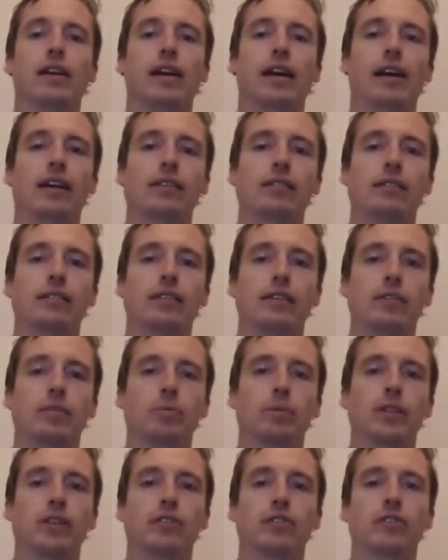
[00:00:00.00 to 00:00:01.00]
and there'll
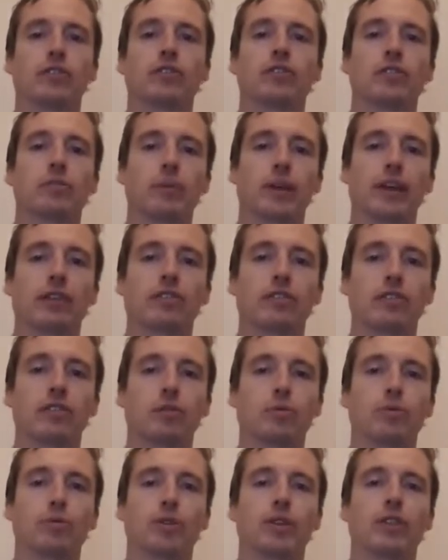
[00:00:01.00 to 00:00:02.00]
be certain
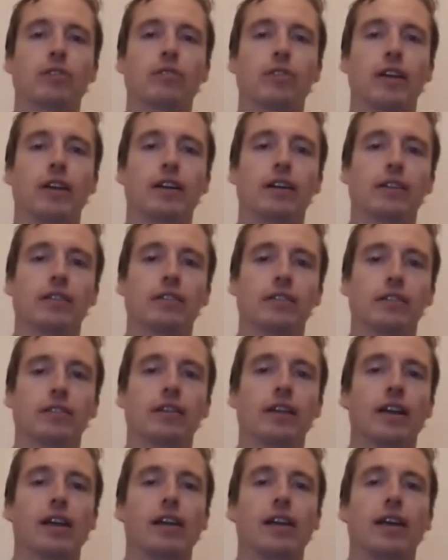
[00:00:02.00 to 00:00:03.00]
spaces between the vines,
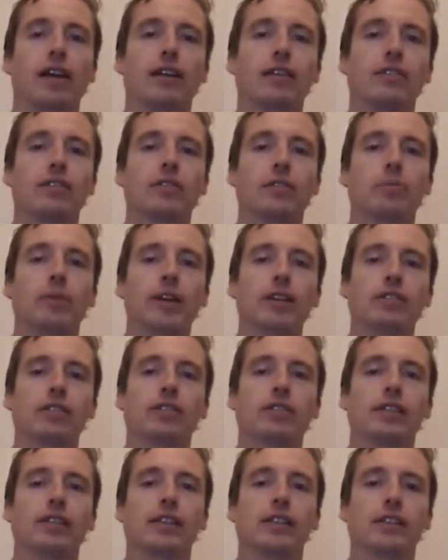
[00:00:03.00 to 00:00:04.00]
and so
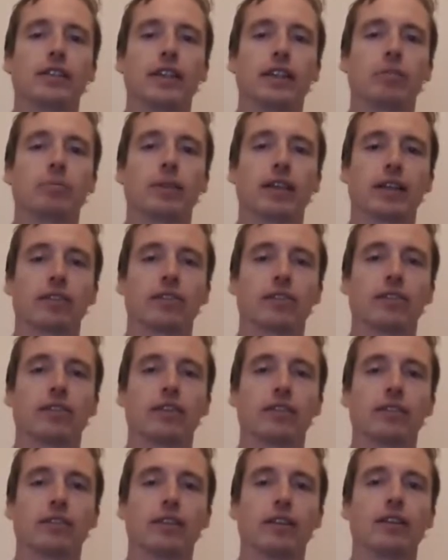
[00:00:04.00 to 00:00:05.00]
basically getting back
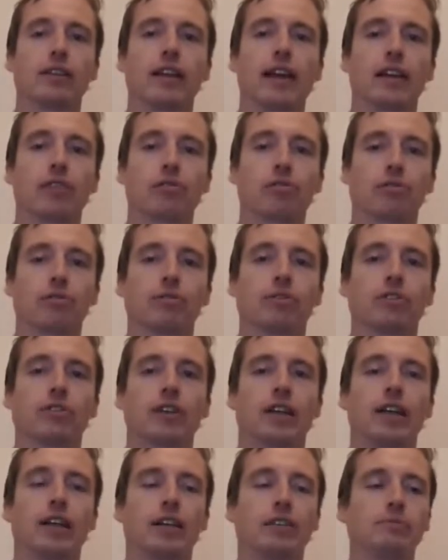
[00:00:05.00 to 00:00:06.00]
to the natural
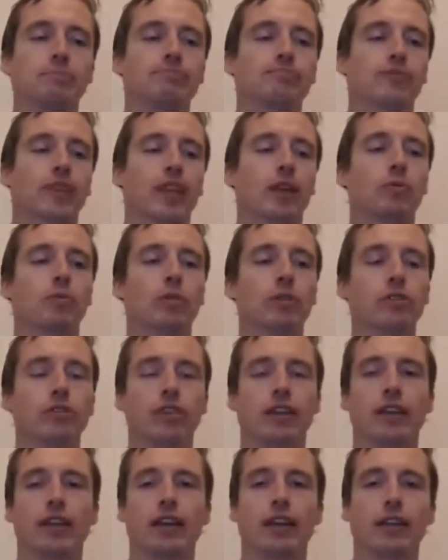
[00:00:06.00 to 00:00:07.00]
style. And what
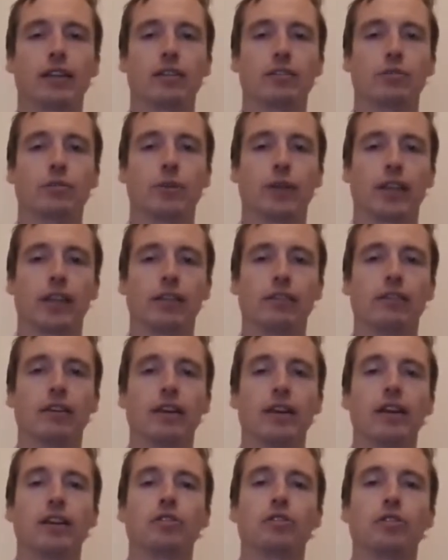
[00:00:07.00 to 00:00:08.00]
you get when
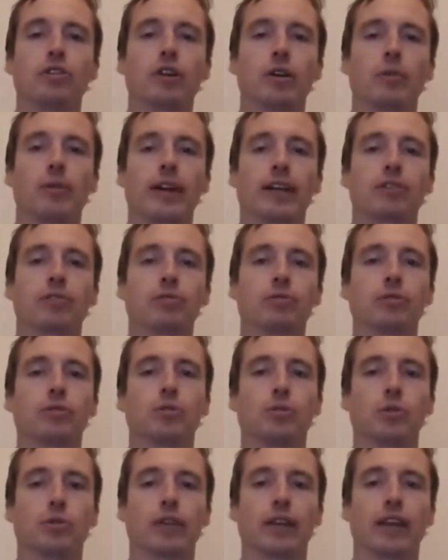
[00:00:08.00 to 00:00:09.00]
you go back to an
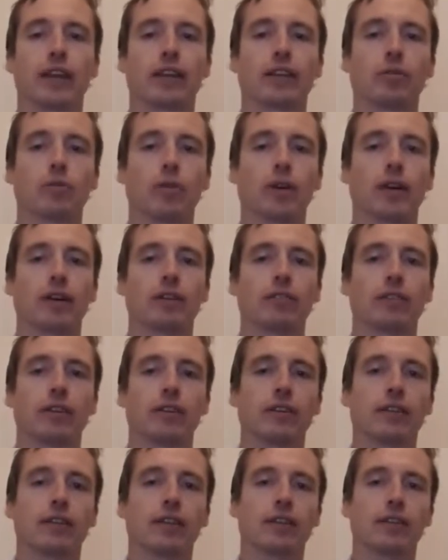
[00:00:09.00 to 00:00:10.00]
organic
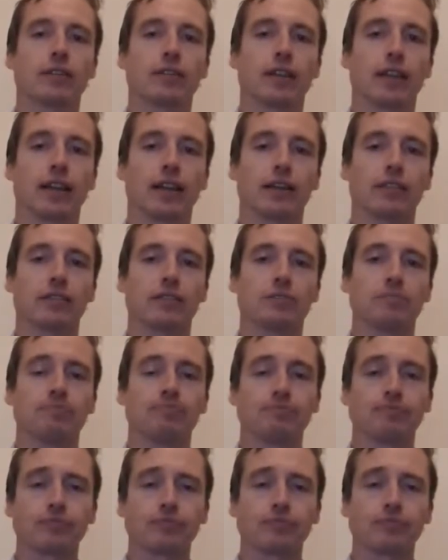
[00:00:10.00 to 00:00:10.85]
winery that has